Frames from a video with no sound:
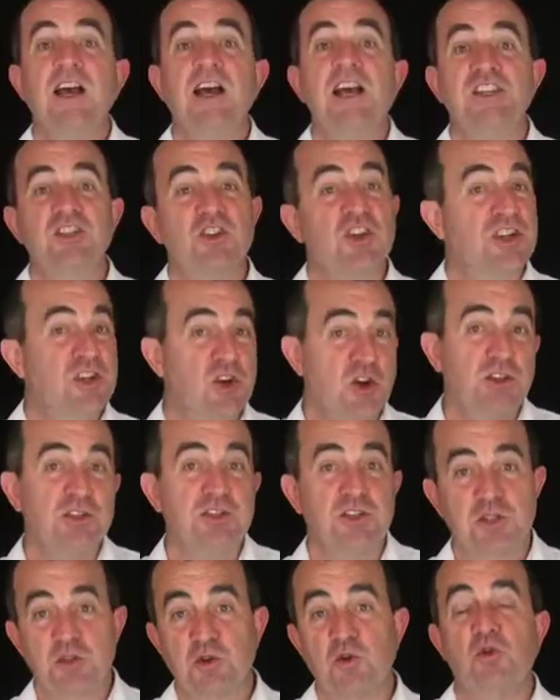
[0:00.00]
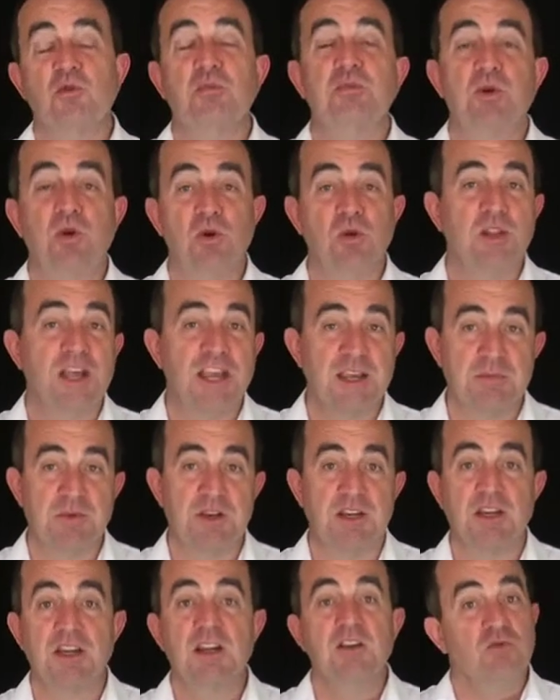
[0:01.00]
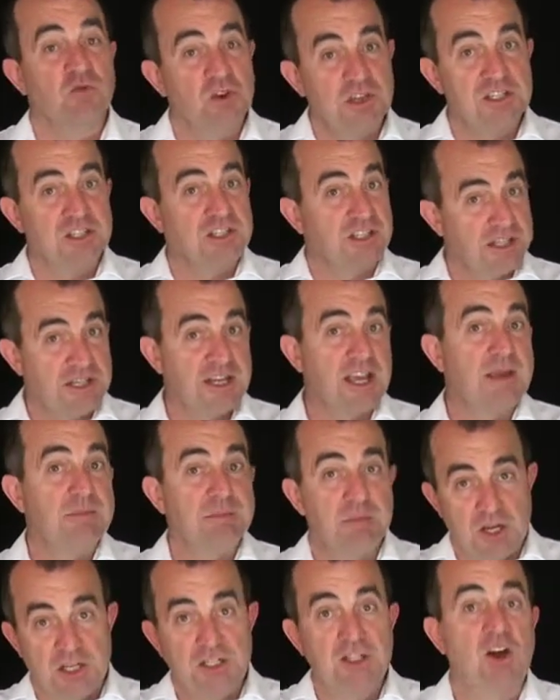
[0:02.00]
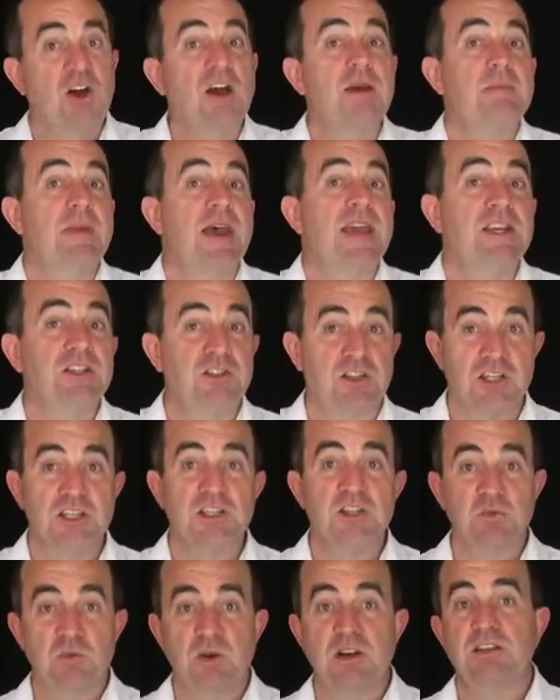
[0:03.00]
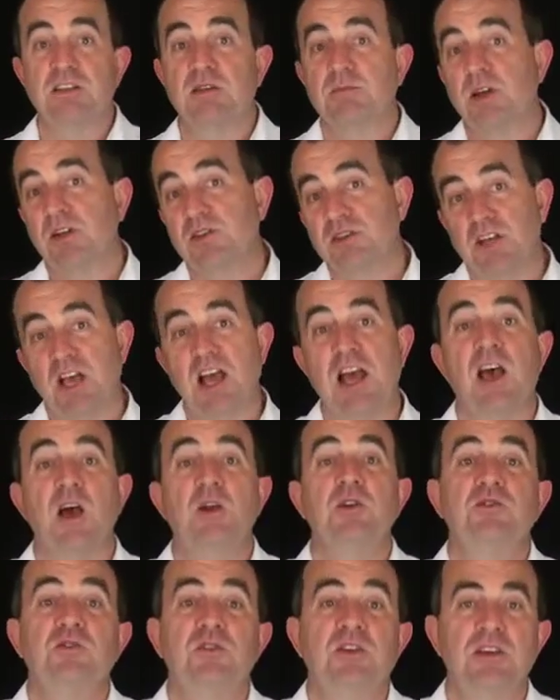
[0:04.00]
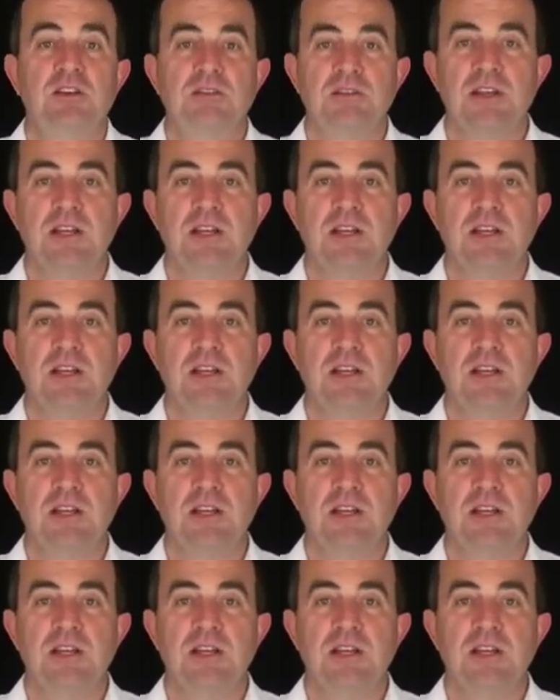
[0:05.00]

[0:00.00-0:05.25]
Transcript: A psychologist called Paul Ekman, recently named by Time magazine as one of the most 100.